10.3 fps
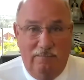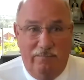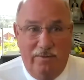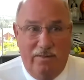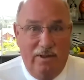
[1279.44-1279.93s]

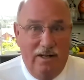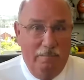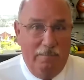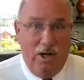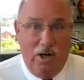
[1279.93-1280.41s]
think
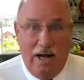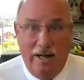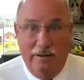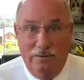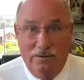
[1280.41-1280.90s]
about
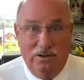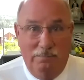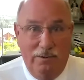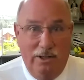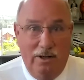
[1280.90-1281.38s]
hiring
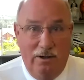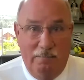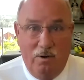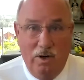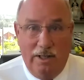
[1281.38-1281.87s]
somebody on the
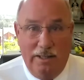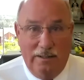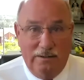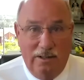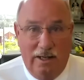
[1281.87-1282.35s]
marketing
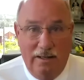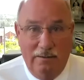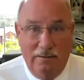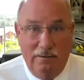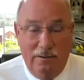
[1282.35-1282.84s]
side?
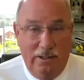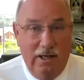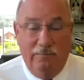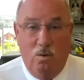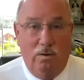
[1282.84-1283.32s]
And
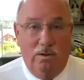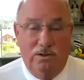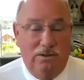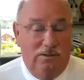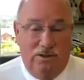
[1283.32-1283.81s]
of course,
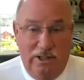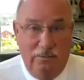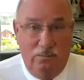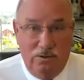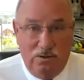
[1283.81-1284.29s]
she
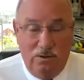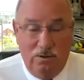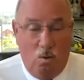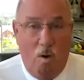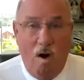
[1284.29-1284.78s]
was
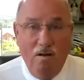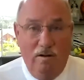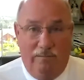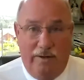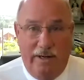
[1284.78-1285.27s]

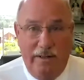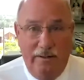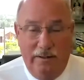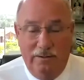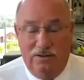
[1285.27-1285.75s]
qualified
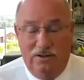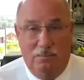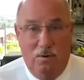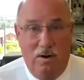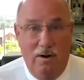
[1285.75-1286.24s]
and
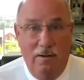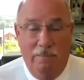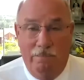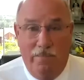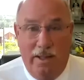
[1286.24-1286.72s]
smart.
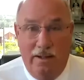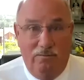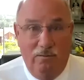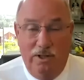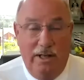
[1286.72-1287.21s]
And
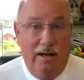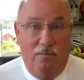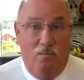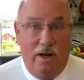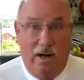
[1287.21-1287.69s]
so, yeah,
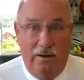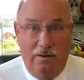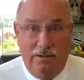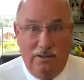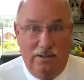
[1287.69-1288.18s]
we
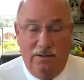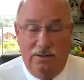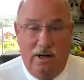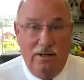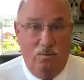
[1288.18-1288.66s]
hired
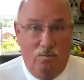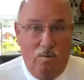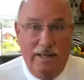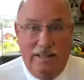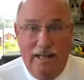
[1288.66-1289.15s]
Tanya
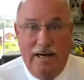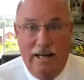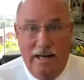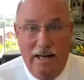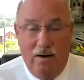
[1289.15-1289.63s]
right then and
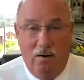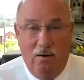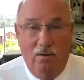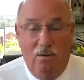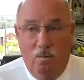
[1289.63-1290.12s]
there.
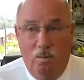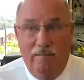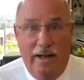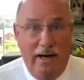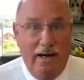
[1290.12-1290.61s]
We've
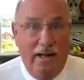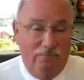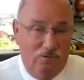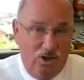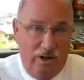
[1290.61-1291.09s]
had a
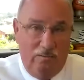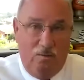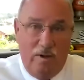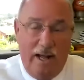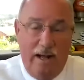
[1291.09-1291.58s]
general
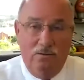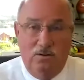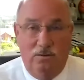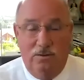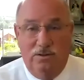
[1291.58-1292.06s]

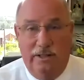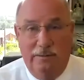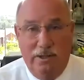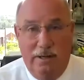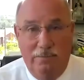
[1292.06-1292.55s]
counsel, the same
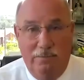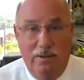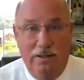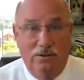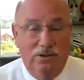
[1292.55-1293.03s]
type of
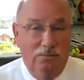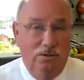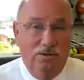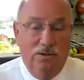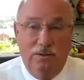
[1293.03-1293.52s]
thing. She
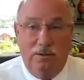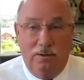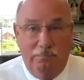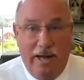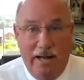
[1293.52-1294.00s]
was
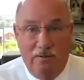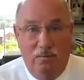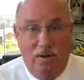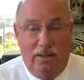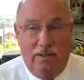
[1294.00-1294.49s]
back
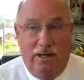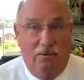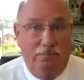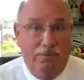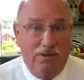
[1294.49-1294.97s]

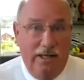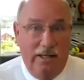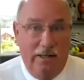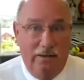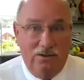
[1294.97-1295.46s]
helping
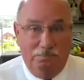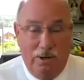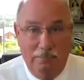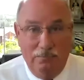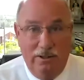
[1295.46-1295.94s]
taking us
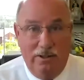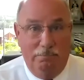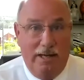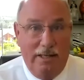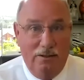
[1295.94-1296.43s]
public
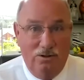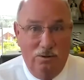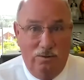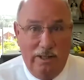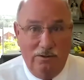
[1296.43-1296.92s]
back in
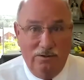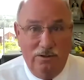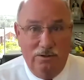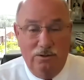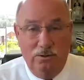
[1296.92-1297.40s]

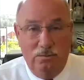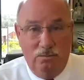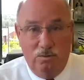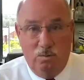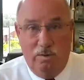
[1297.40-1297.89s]
2002,
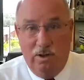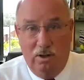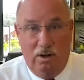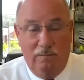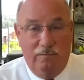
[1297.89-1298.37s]
was with a
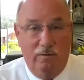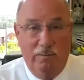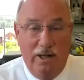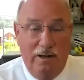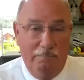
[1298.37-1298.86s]
law firm
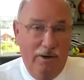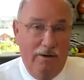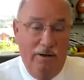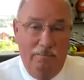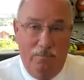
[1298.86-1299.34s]
and got
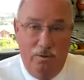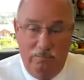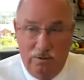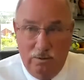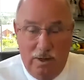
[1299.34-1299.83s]
married and moved
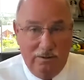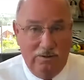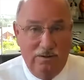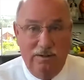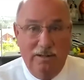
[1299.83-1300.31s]
to
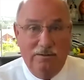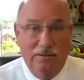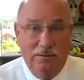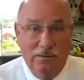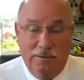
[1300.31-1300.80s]
Austin, Texas.
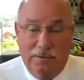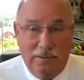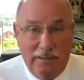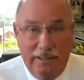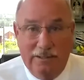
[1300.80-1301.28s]

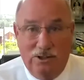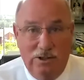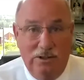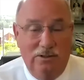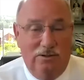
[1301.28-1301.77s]
And
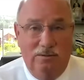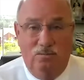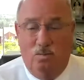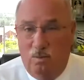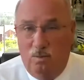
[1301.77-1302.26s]
she said,
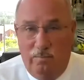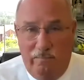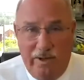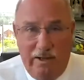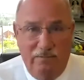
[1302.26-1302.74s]
well,
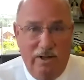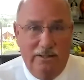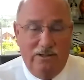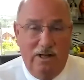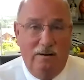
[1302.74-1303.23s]
have you guys
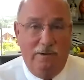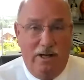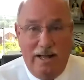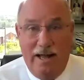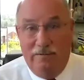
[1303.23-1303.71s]
thought about
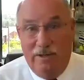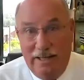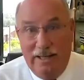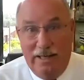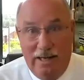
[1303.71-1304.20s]
having
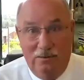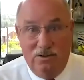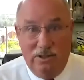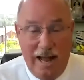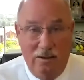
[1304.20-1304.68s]
in-house
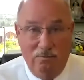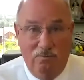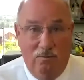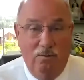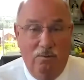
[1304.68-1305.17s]

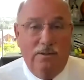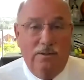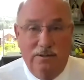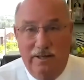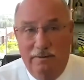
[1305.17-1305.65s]
counsel?
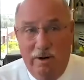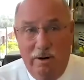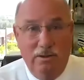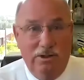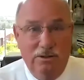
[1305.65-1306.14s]
Same way
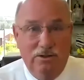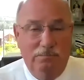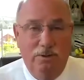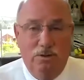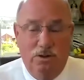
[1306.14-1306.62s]
with
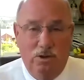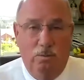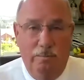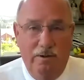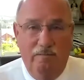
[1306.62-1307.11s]
distribution. So
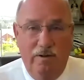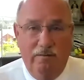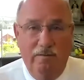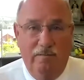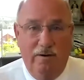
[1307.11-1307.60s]
we've been
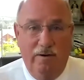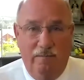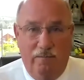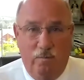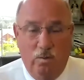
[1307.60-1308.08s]
very, very
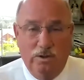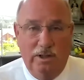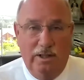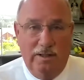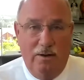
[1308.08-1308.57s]
fortunate that